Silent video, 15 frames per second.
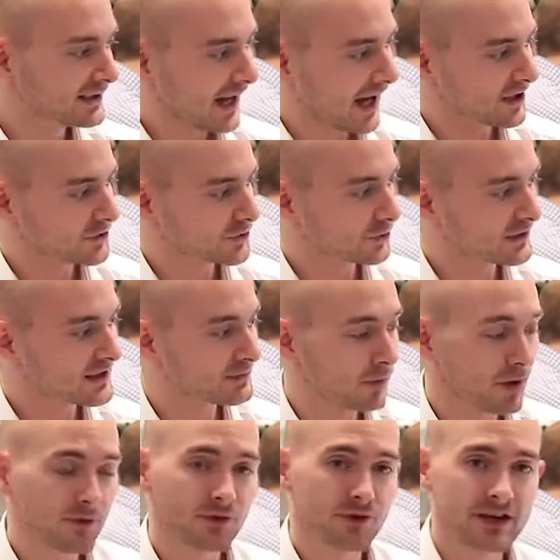And it's released
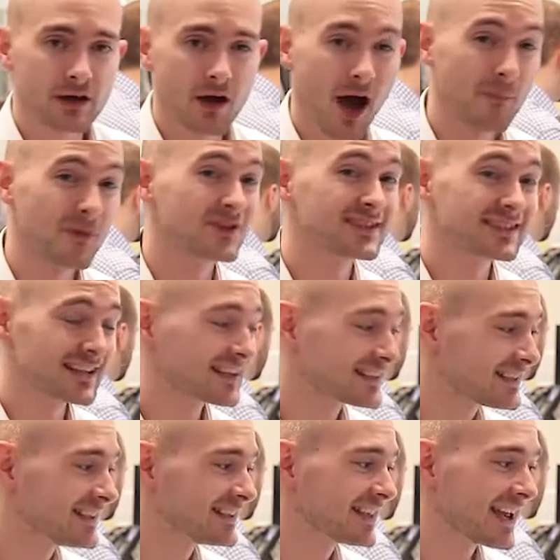monthly, about
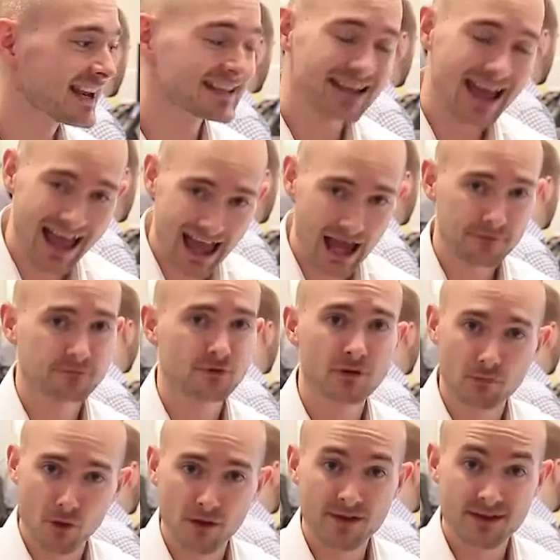16 days after the
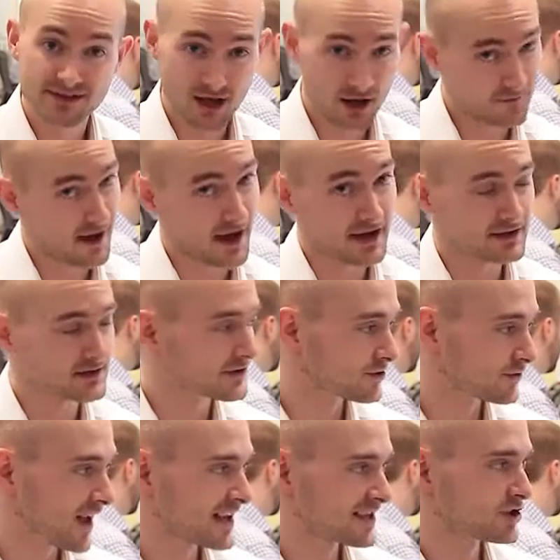month itself ends.
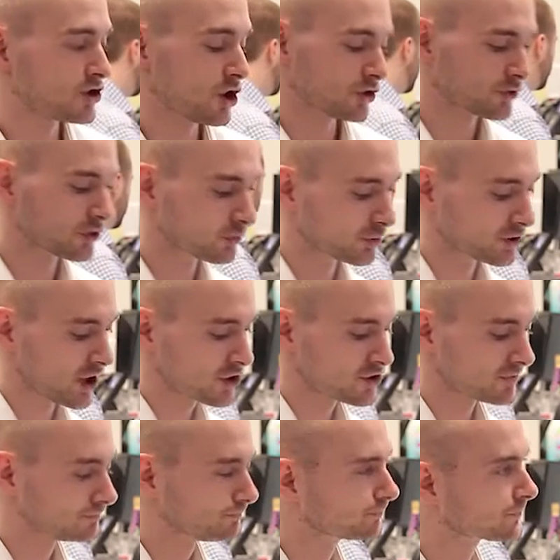So that's industrial production.